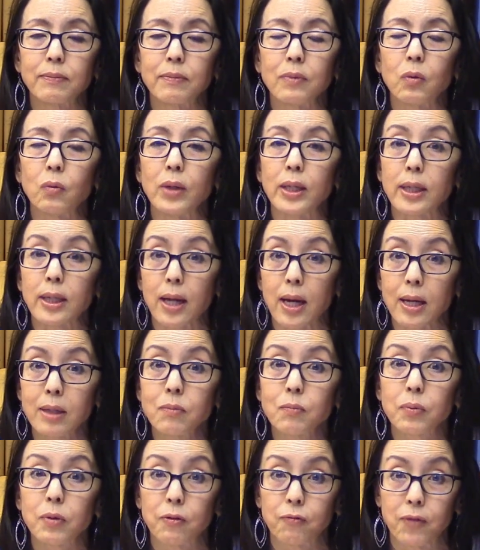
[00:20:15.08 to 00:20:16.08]
we
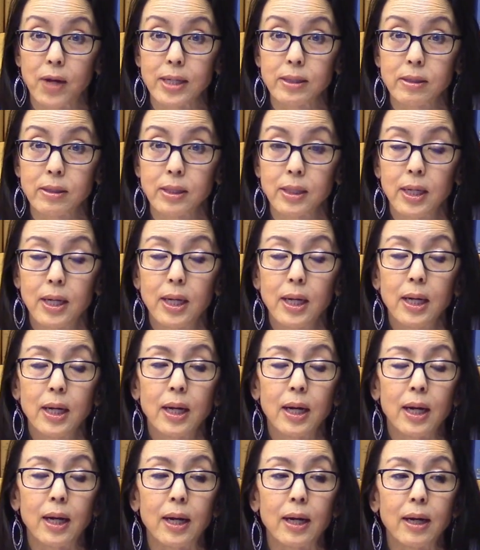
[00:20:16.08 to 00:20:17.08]
can prevent.
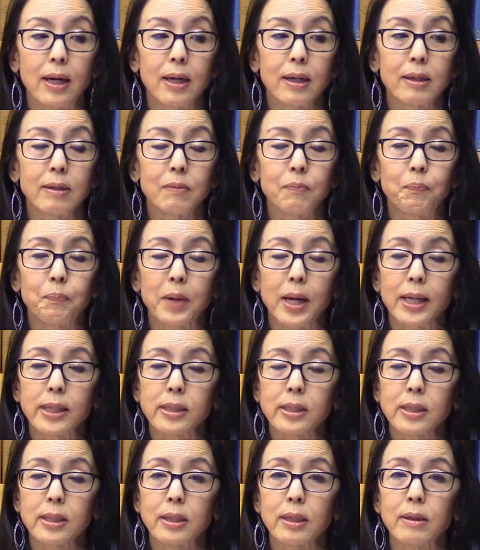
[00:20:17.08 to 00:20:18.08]

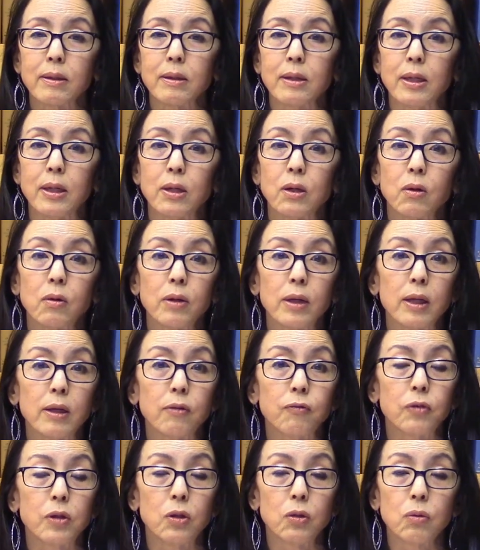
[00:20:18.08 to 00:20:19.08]
But
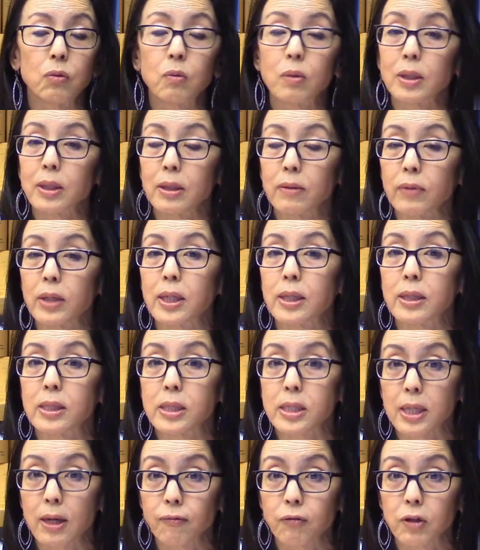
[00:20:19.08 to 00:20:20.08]
if you were living in the
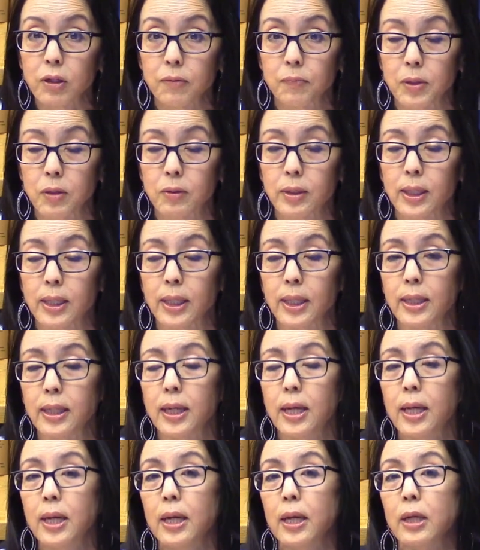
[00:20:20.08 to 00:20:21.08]
deaf community,
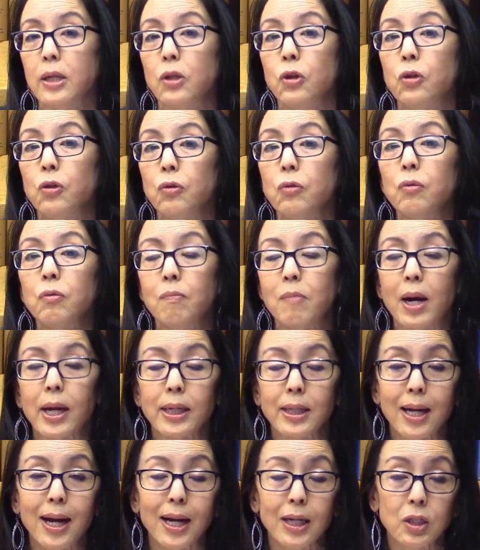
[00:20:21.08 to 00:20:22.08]
you
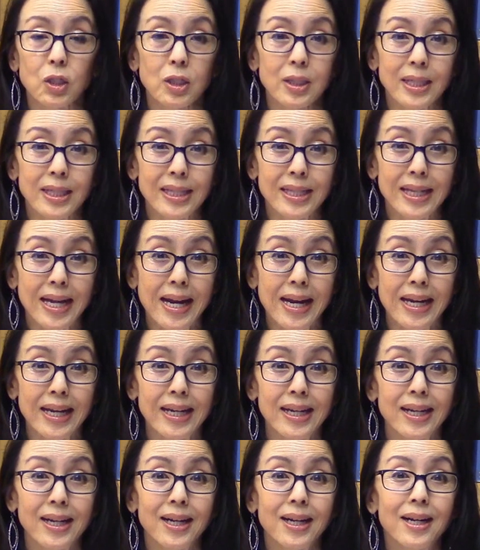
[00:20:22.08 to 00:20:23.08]
might actually
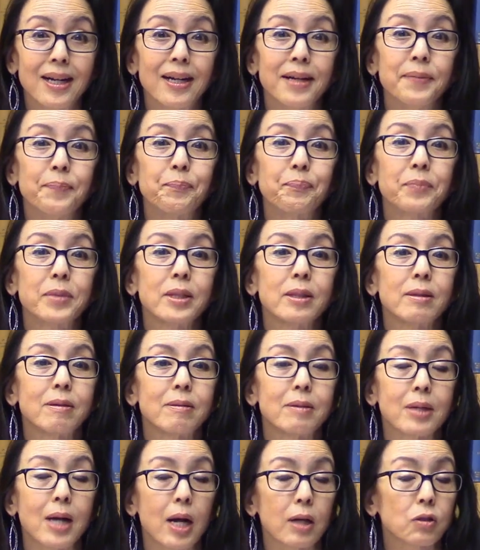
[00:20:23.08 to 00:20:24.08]
say,
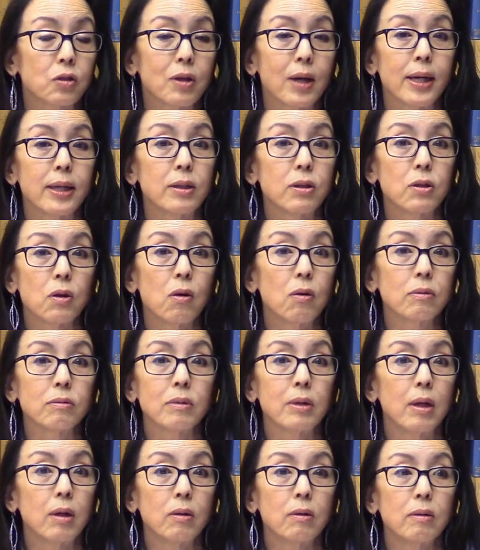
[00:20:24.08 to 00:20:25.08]
doctor, I don't
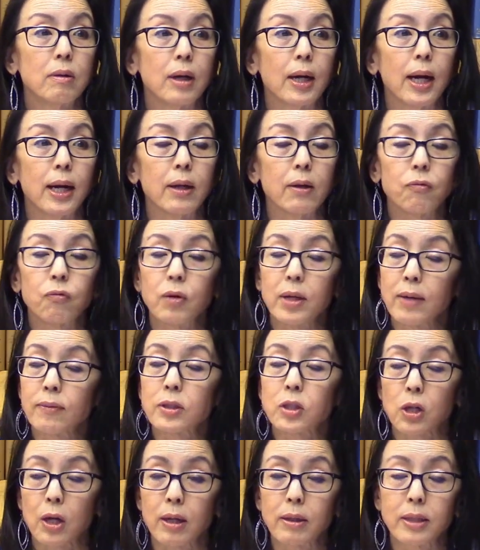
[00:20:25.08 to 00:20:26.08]
know, if we have a
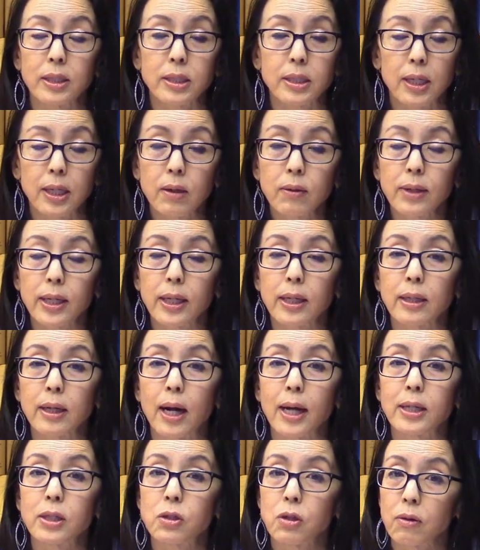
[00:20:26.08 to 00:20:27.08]
child that's hearing,
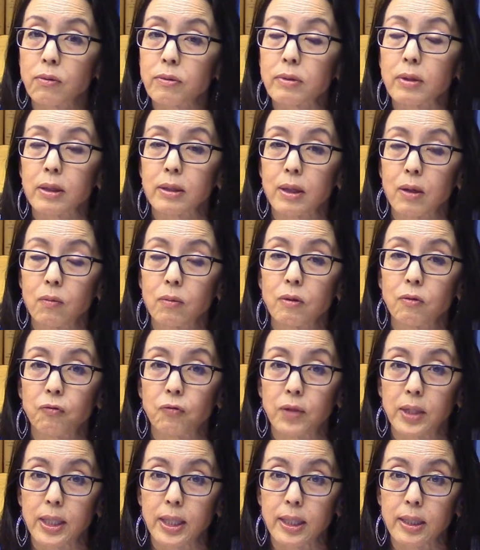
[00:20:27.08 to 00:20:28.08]
I don't think they will
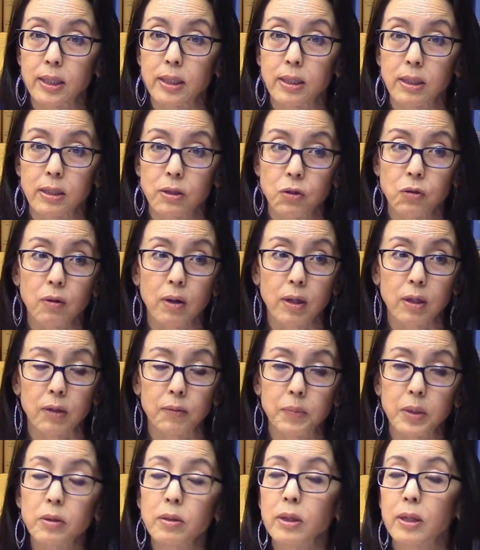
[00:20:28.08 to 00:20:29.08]
fit into our
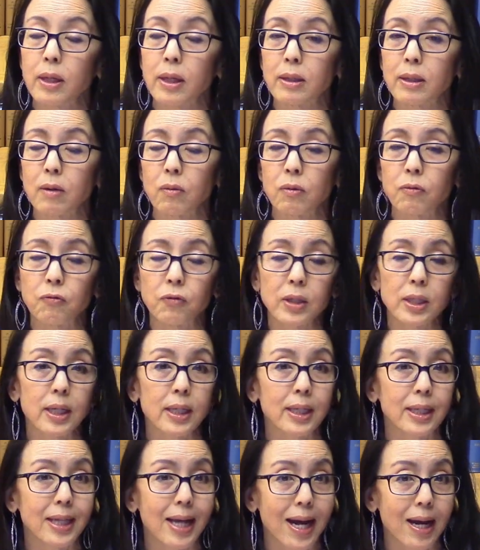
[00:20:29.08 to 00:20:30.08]
community. They would feel
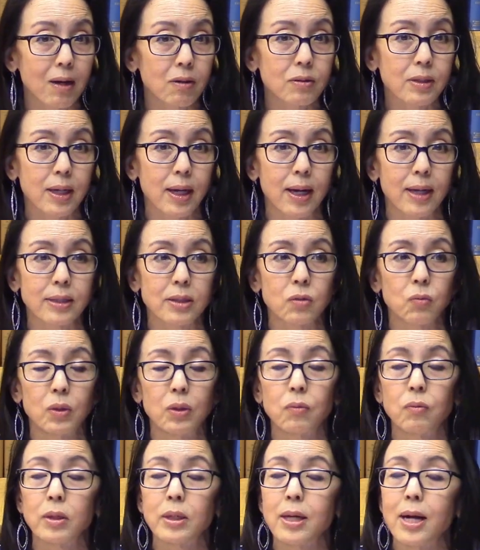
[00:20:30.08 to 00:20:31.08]
like an outcast. We
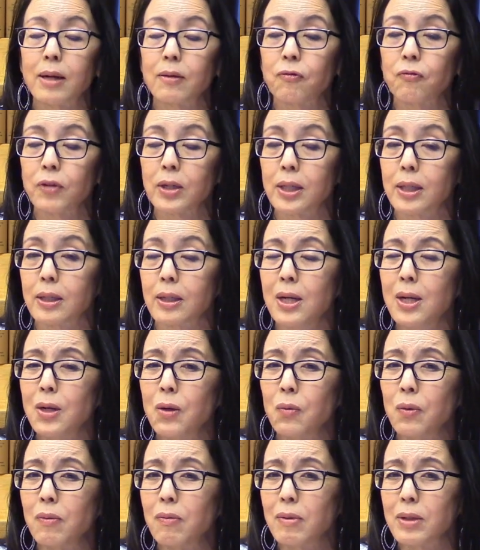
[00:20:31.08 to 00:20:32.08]
would not
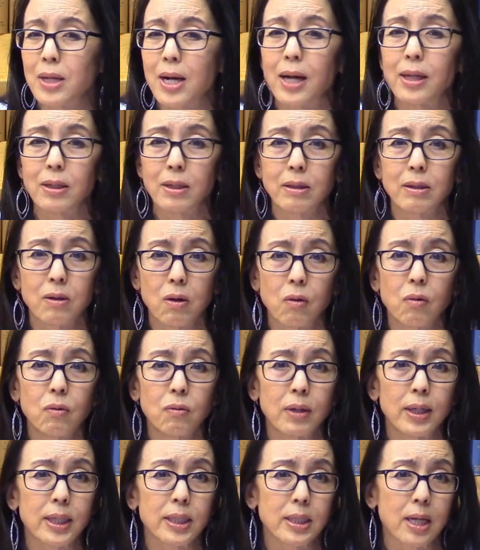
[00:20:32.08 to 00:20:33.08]
know
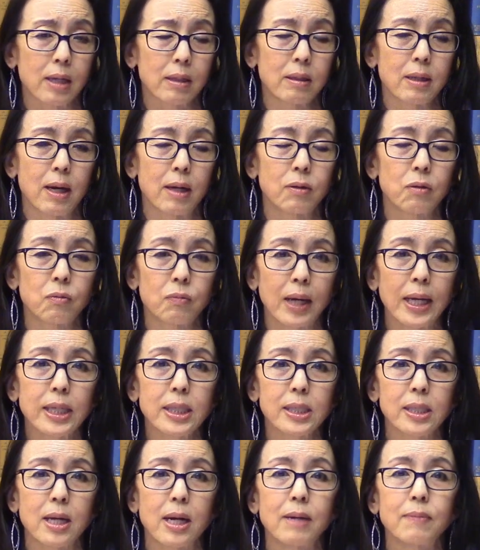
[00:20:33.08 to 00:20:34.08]
exactly how to
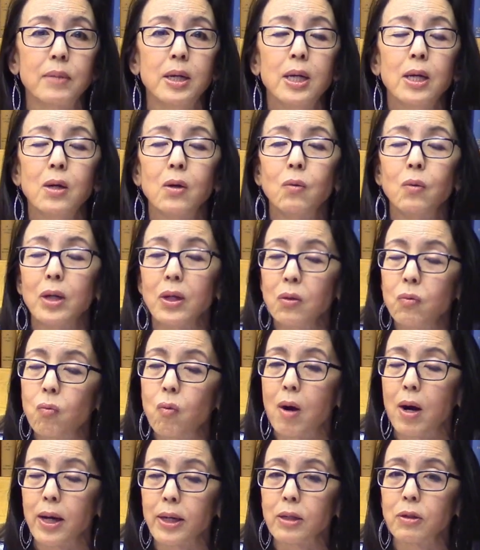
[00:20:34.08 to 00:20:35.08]
raise them. We
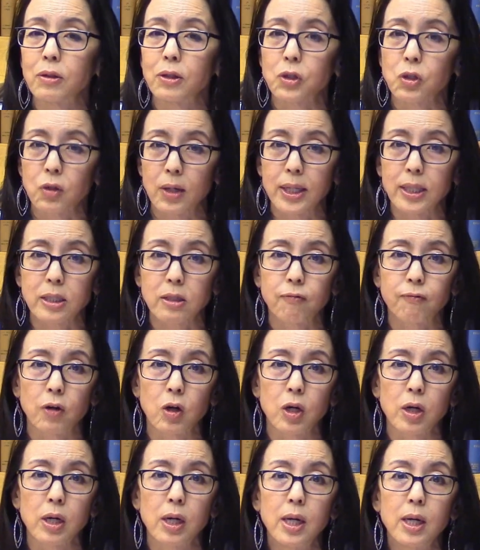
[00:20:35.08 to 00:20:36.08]
want you to
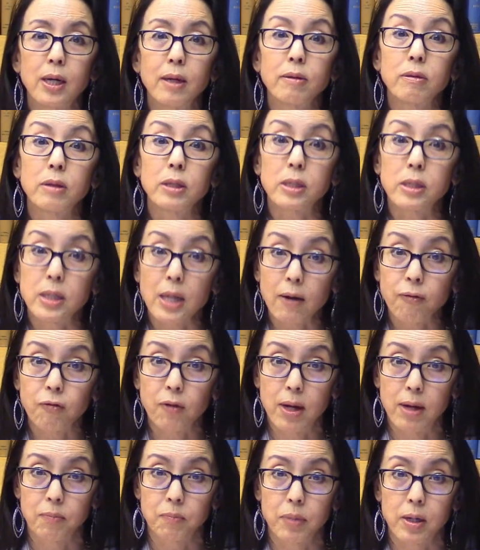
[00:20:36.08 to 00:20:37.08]
transfer the deaf
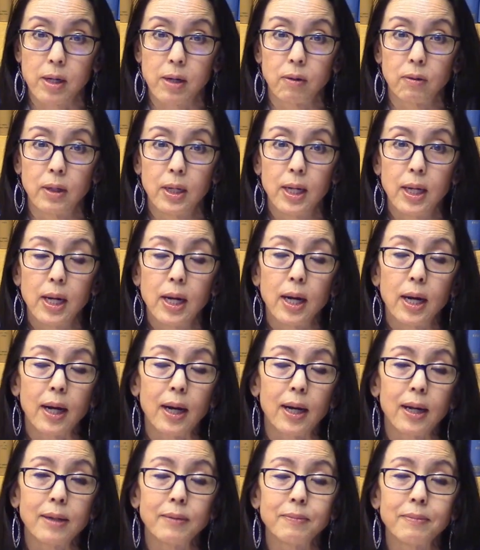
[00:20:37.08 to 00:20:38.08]
embryo.
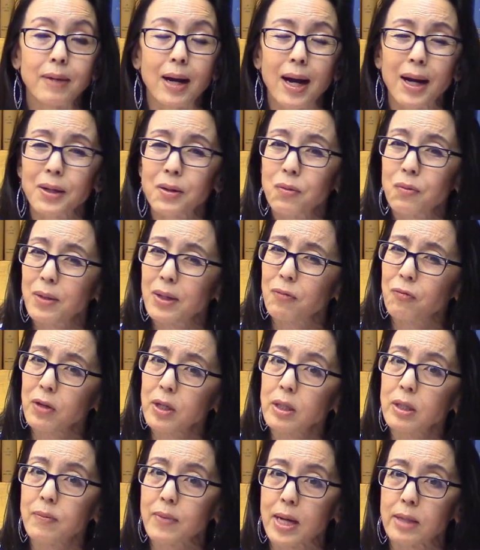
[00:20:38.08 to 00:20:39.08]
How do we
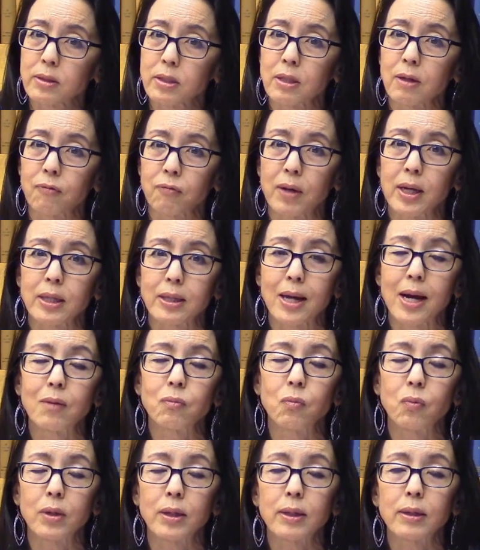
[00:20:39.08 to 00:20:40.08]
feel about stuff like
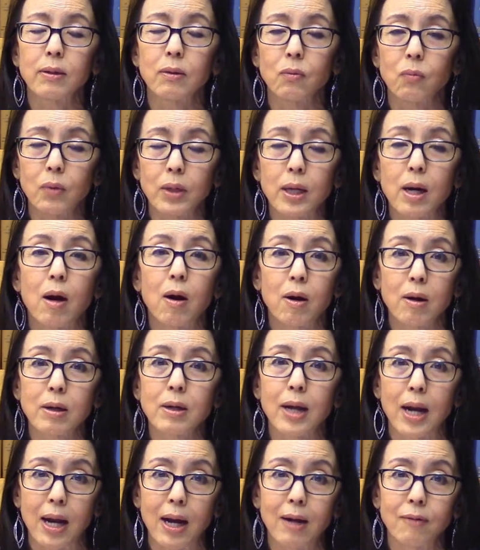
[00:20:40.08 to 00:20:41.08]
that? We are
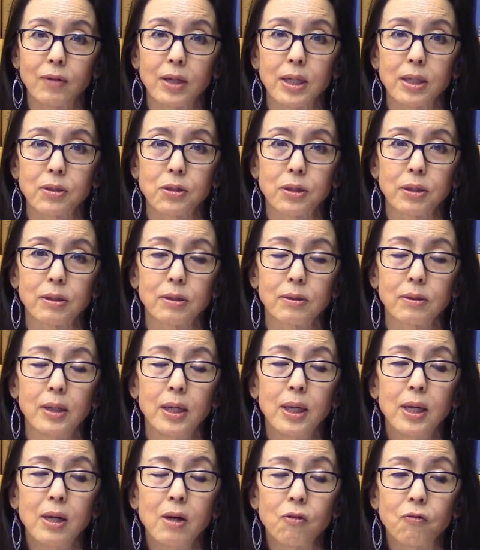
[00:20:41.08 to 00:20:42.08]
having to
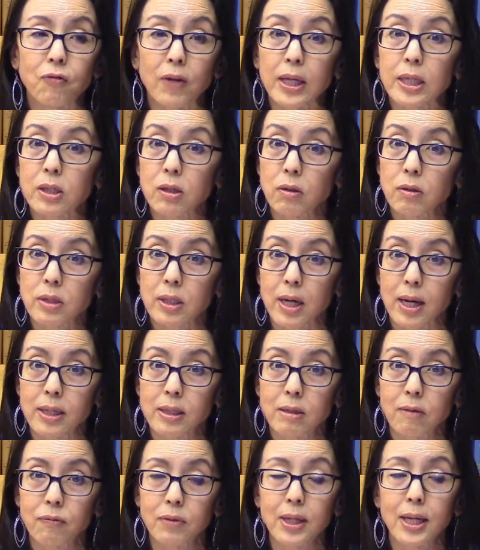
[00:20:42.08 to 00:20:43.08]
face those
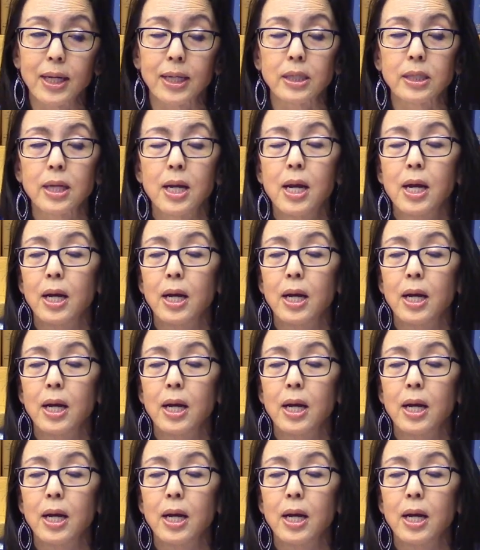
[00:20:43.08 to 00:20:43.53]
kinds of things.